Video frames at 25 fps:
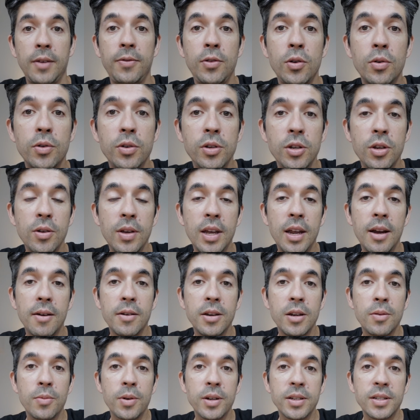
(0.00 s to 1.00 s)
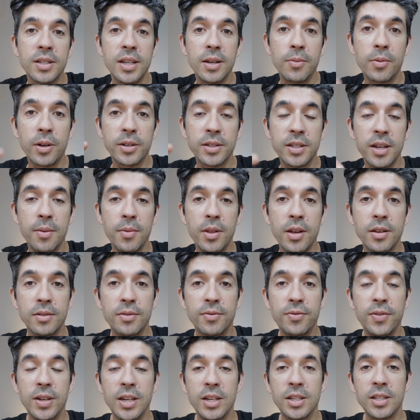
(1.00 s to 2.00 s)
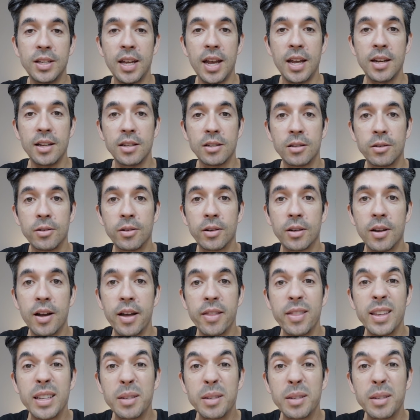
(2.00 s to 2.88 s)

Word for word: If you're new here and you want to see what some of those finished edits look like,